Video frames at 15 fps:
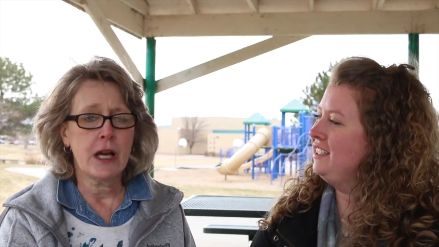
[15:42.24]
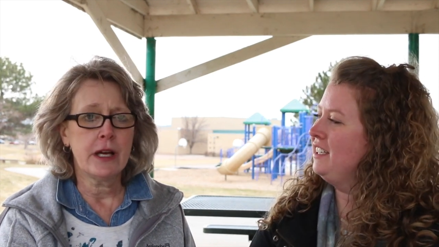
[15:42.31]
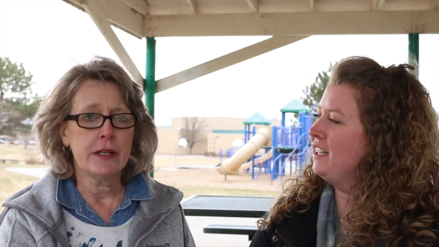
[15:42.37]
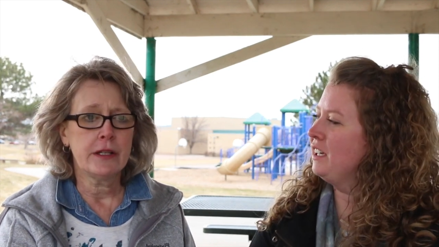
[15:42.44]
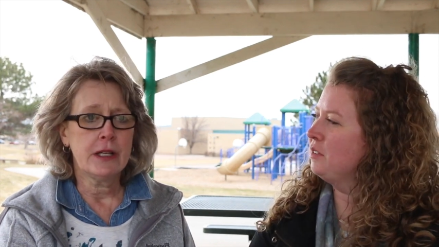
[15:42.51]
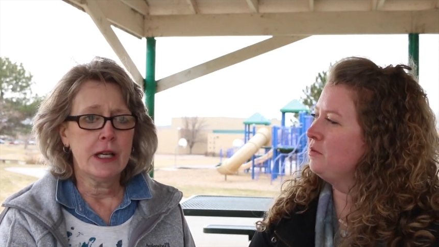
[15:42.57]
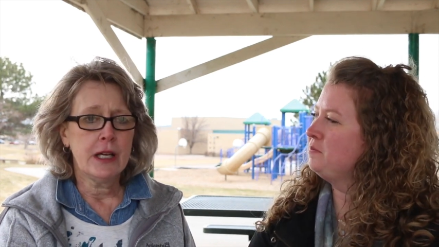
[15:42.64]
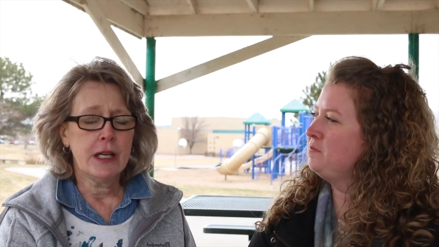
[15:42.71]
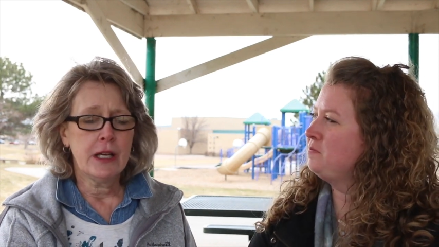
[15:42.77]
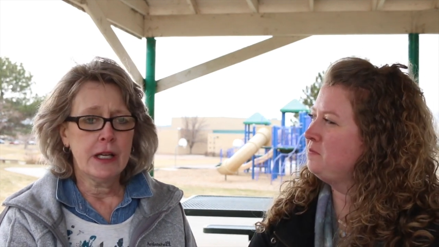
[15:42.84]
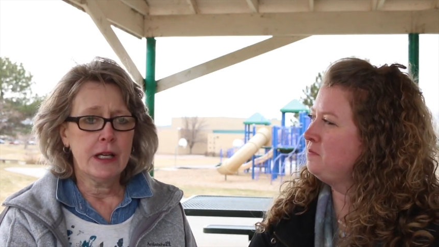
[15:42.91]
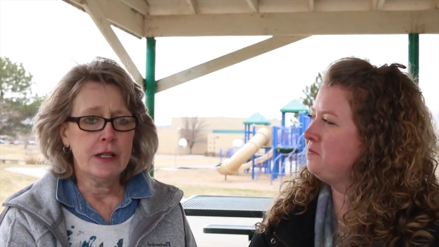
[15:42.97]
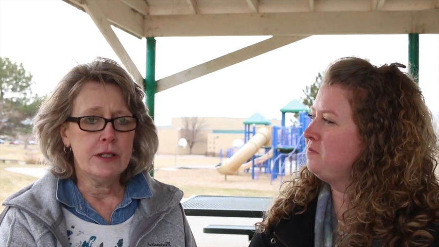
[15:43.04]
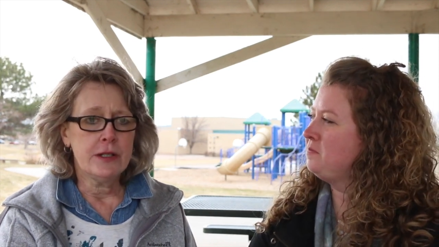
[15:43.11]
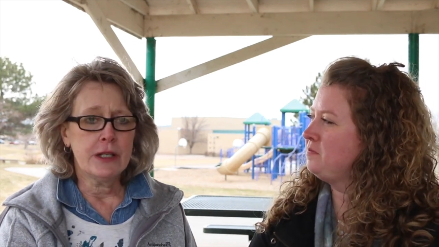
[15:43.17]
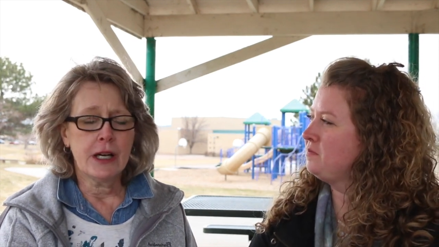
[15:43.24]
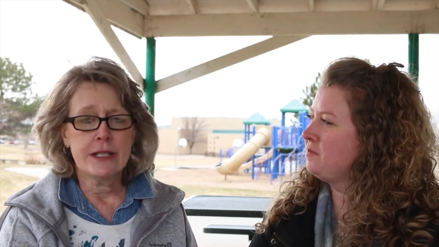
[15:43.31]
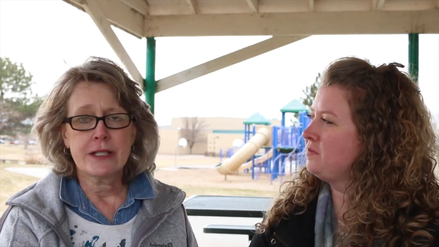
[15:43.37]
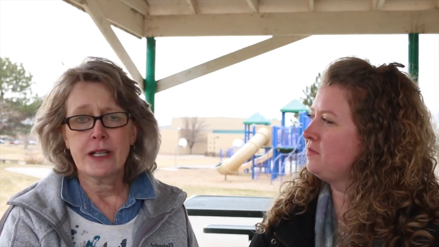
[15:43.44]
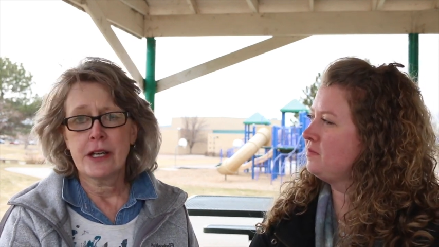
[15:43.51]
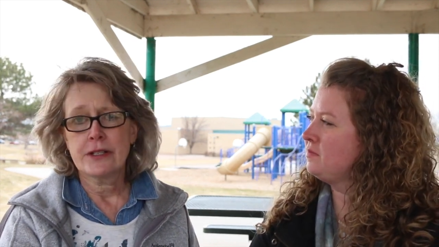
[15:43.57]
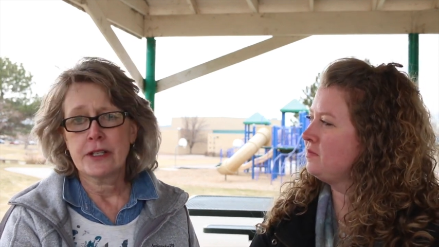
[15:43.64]
Speaker 1: God. Yeah and you
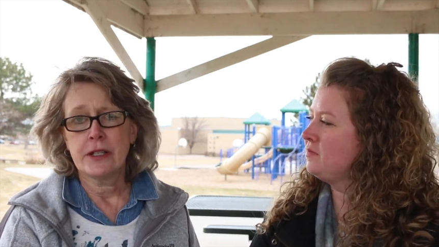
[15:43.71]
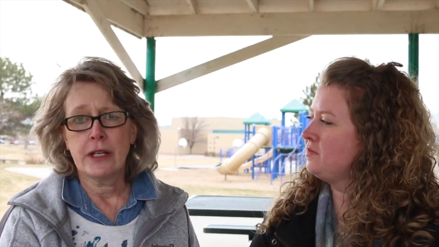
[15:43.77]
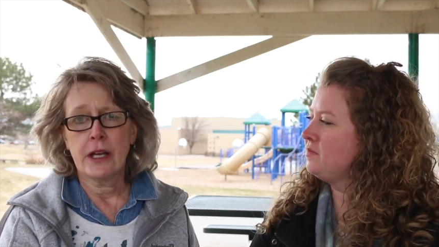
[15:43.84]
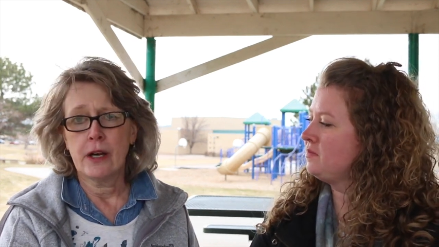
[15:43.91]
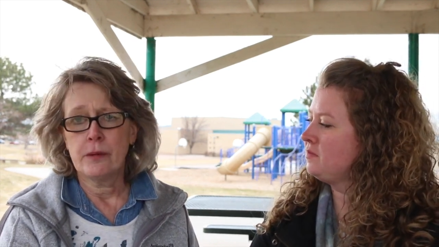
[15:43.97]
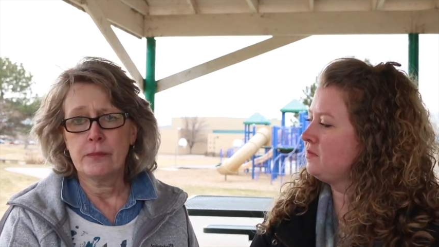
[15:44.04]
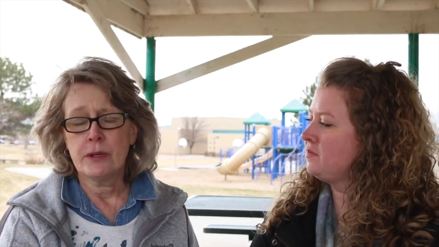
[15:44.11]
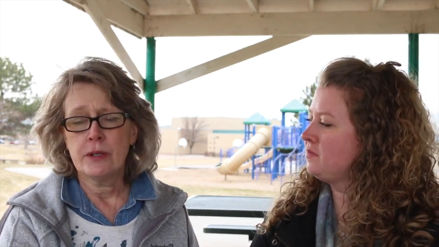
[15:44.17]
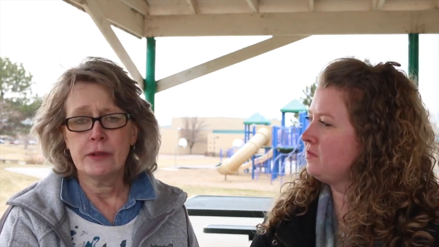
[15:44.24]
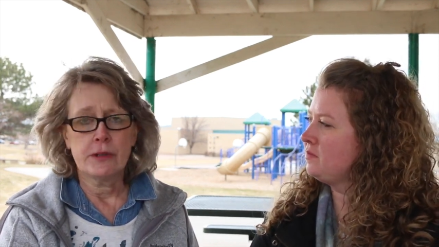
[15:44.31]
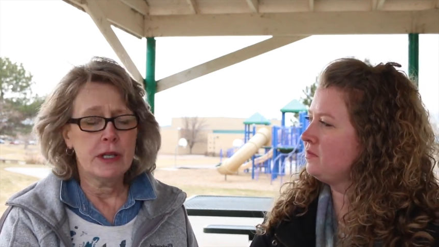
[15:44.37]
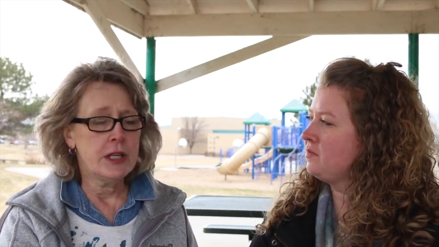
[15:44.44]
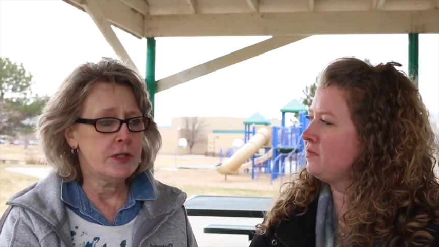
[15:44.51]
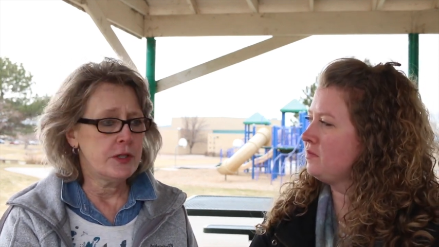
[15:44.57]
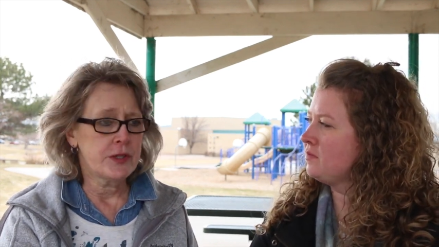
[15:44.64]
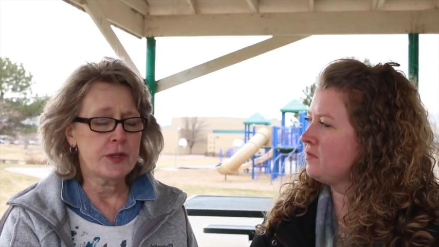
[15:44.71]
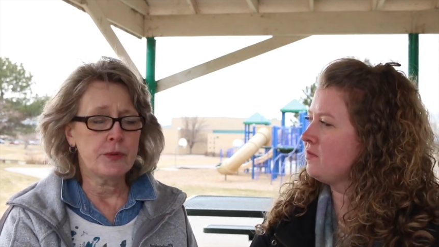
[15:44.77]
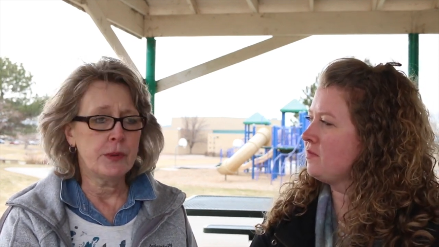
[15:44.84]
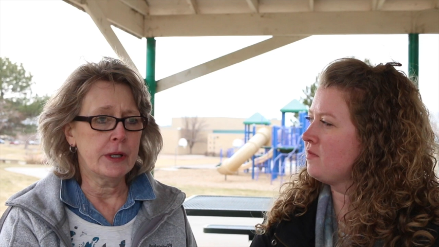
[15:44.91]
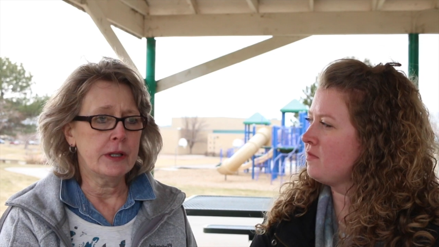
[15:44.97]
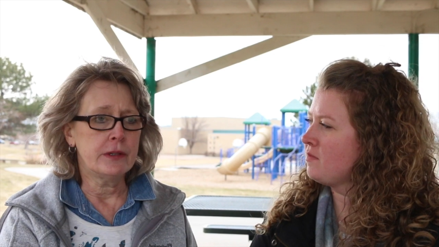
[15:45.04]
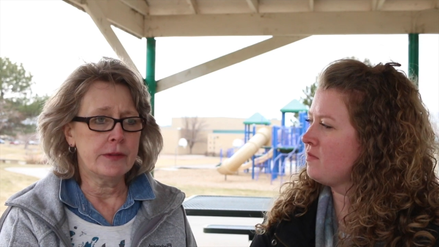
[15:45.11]
guys, God's going to help you. He just
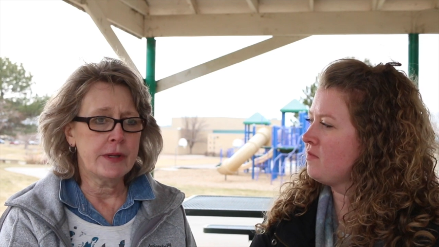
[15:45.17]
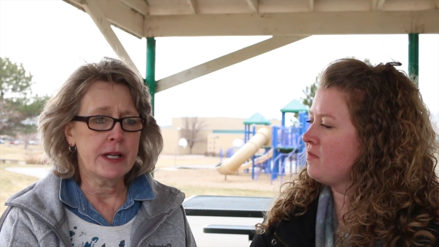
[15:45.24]
will.